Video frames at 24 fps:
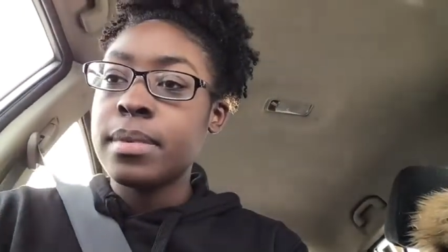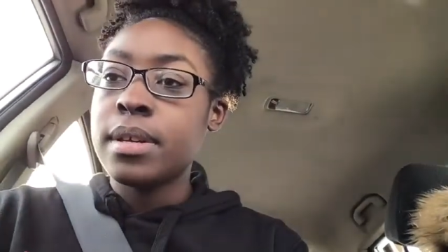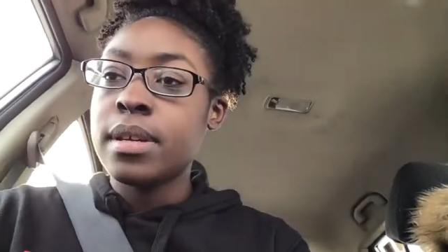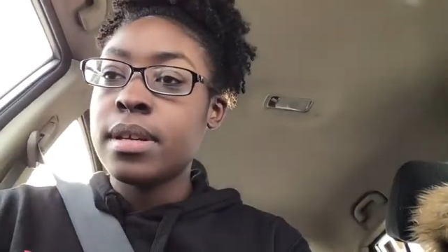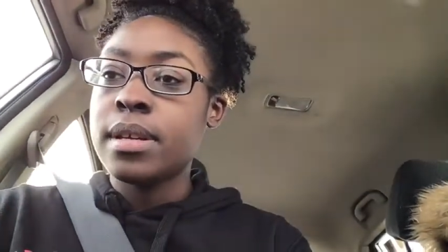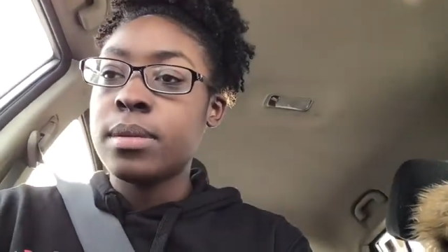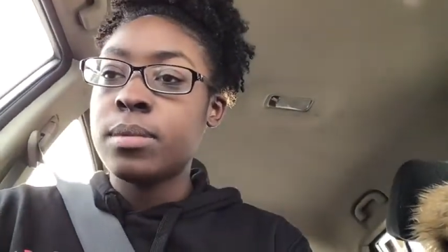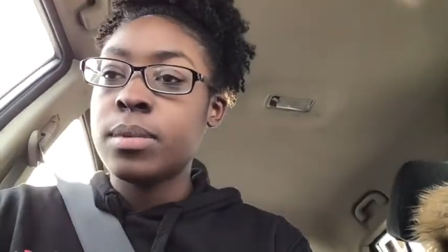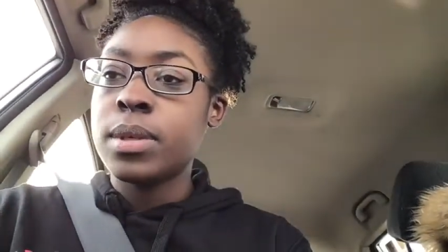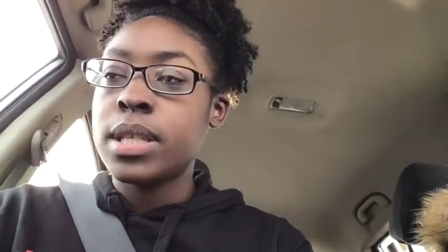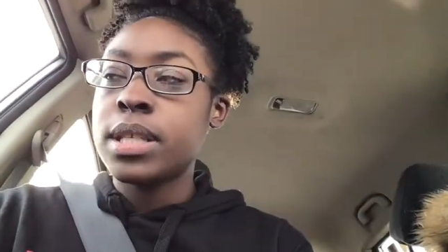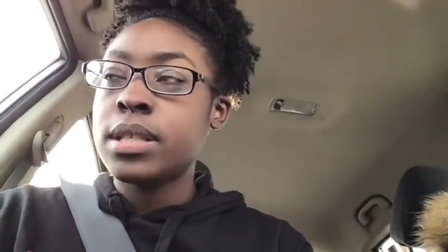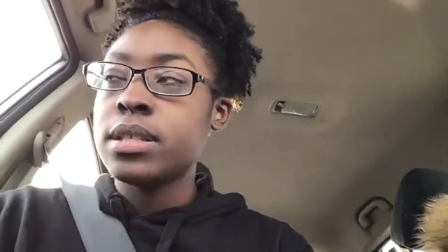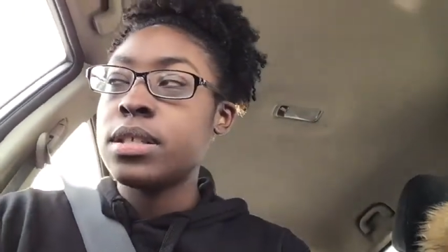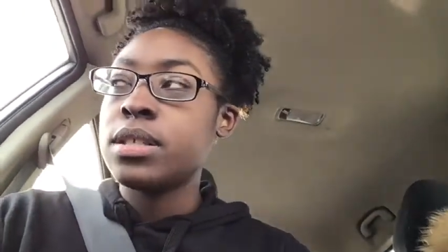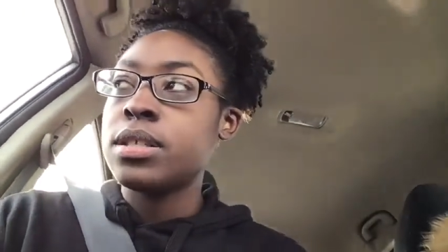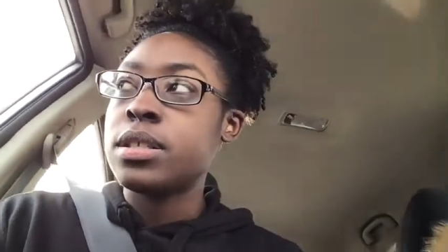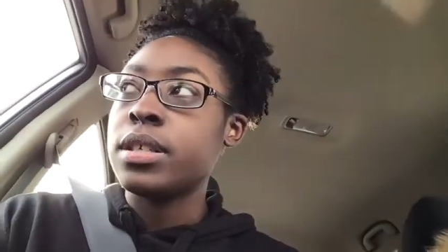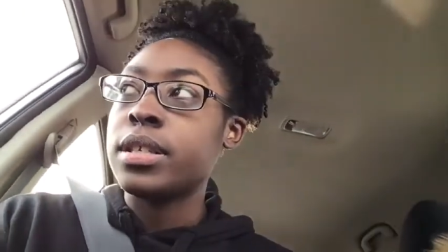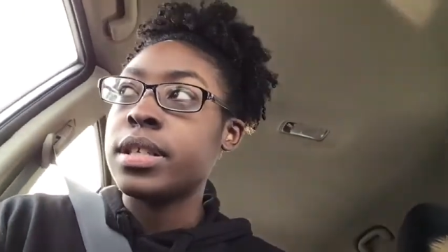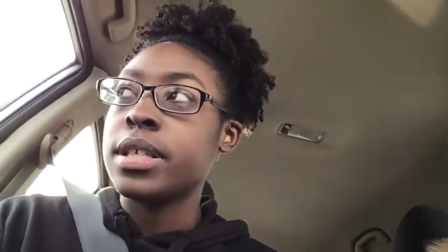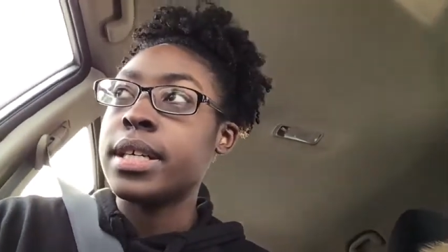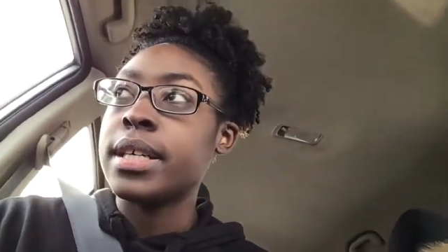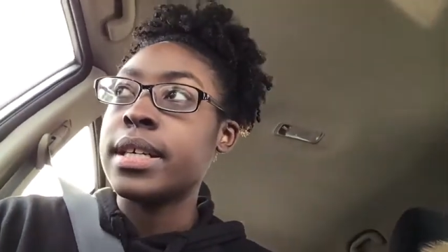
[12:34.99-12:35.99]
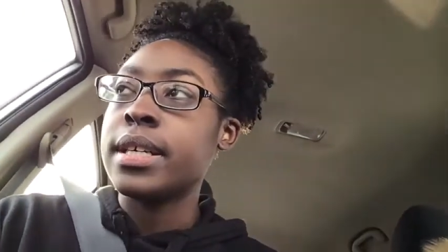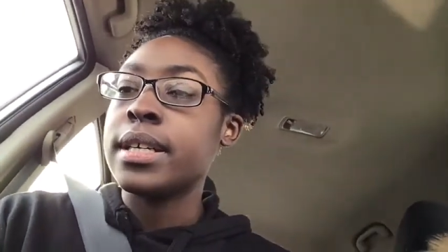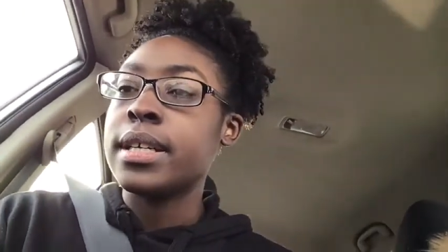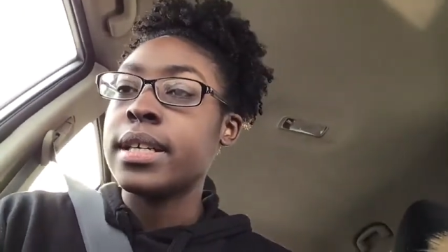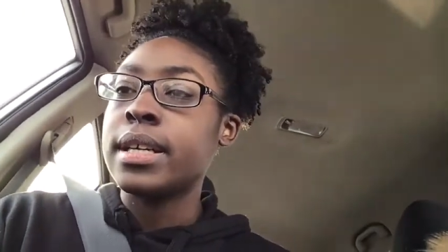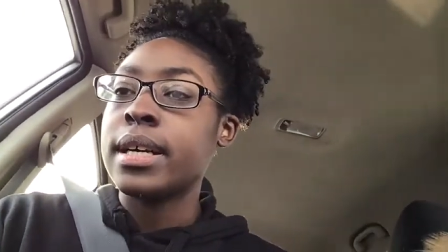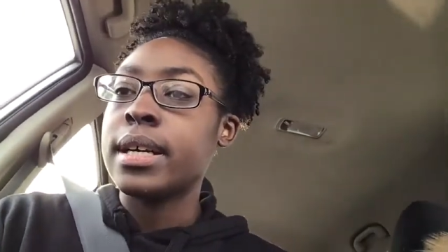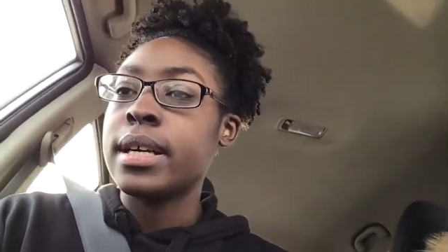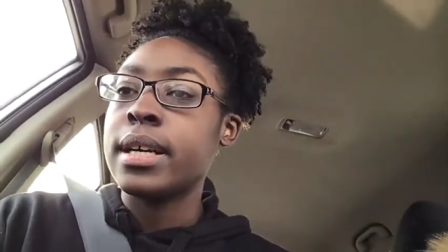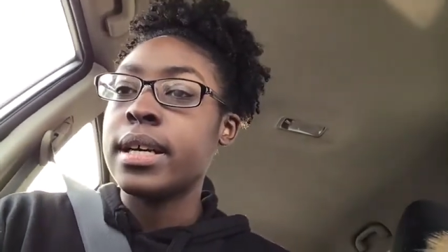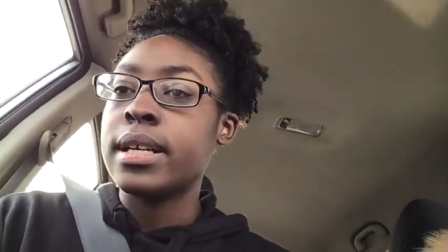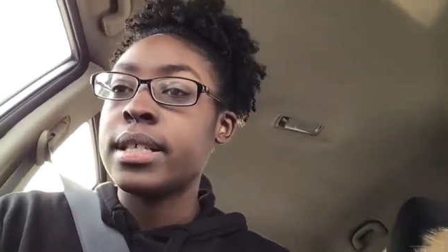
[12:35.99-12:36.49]
and went into Target.
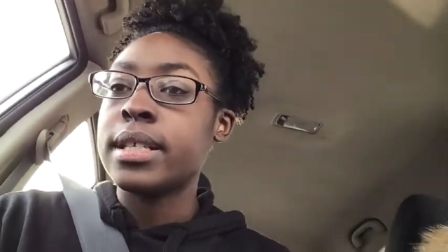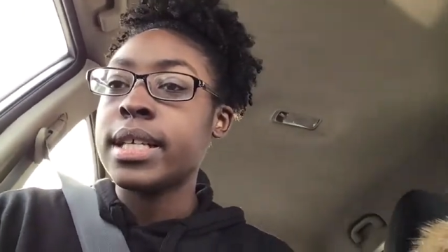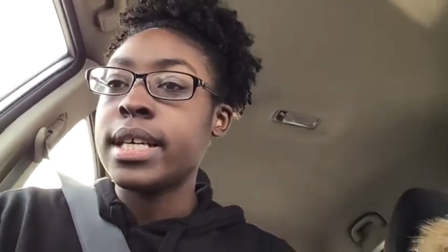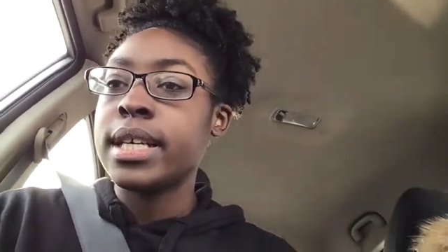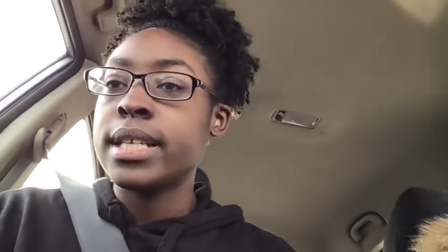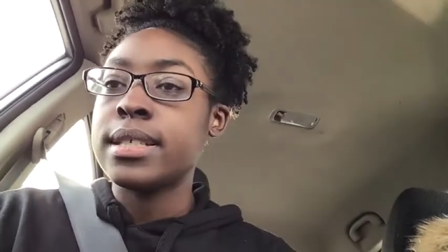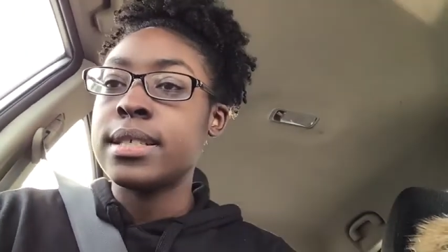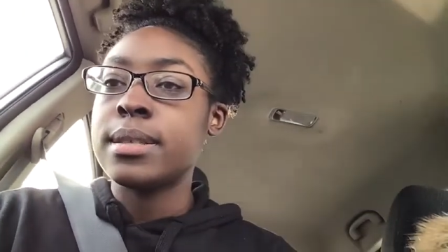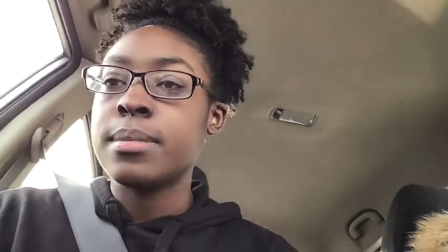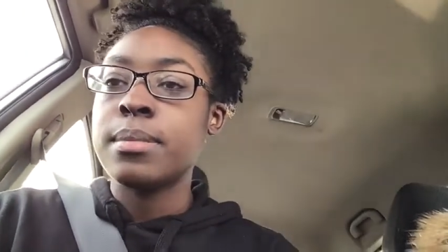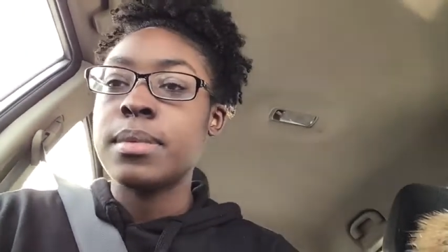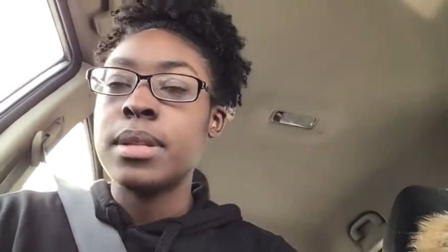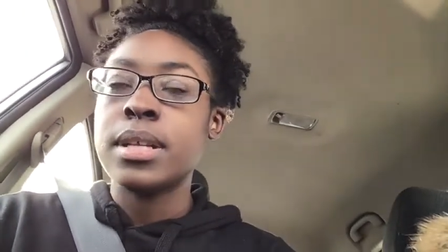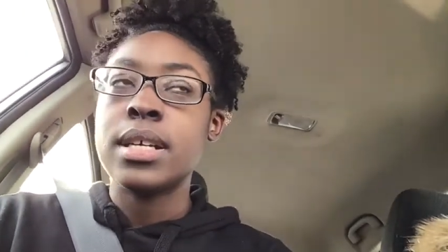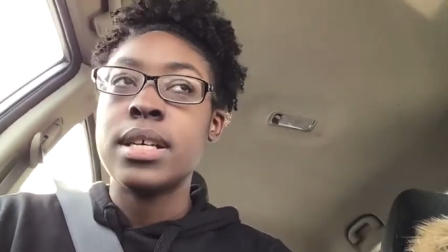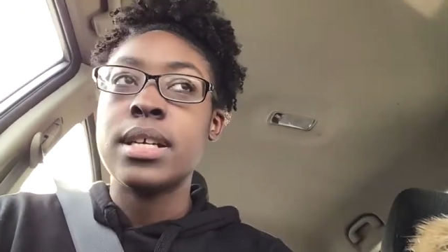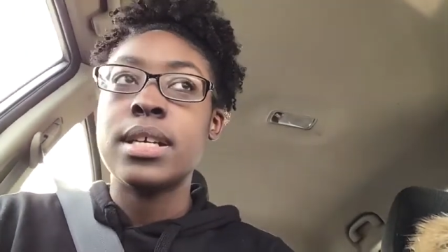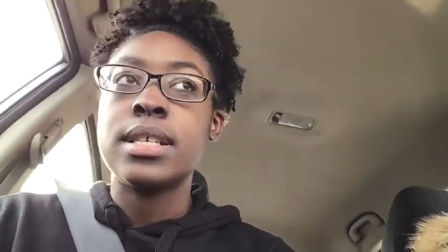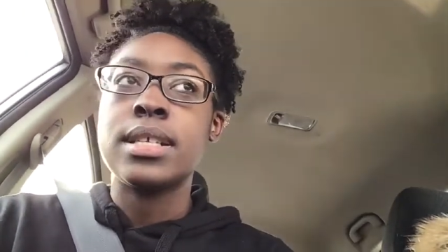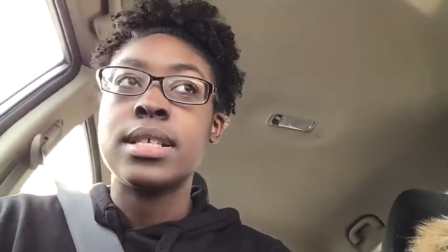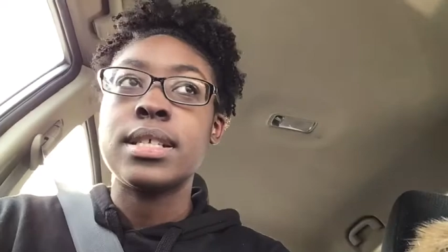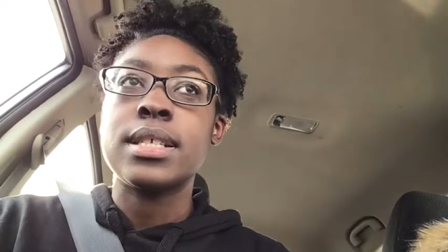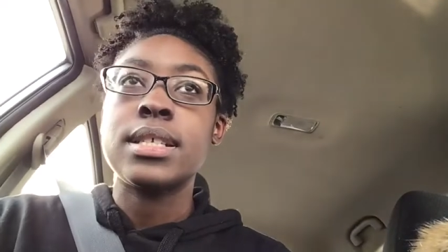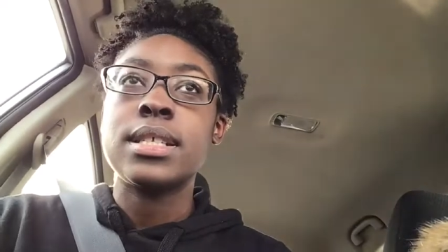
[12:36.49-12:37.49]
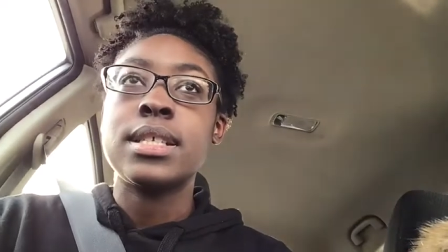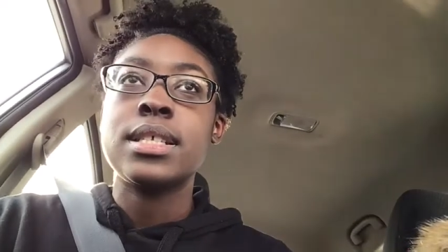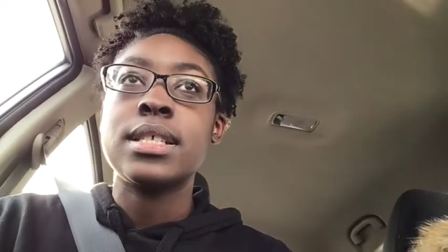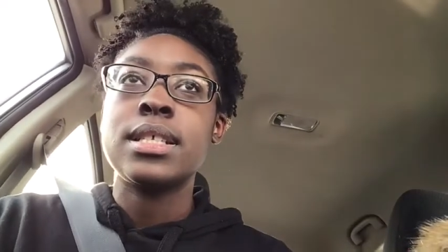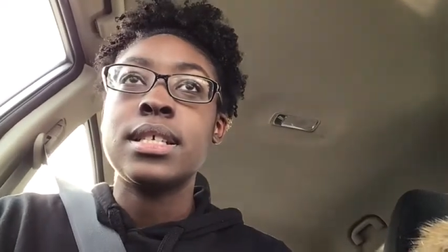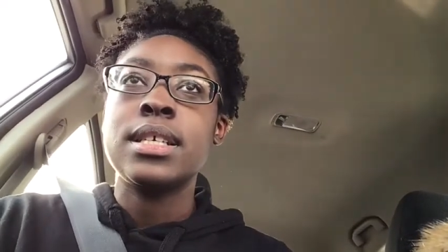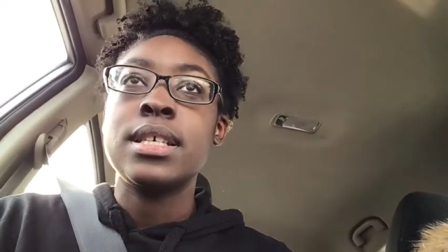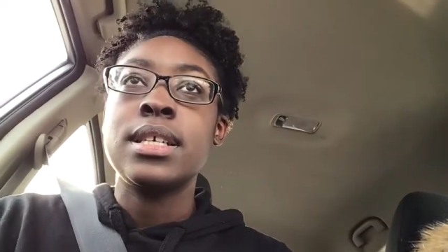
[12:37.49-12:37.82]
I had to get some things.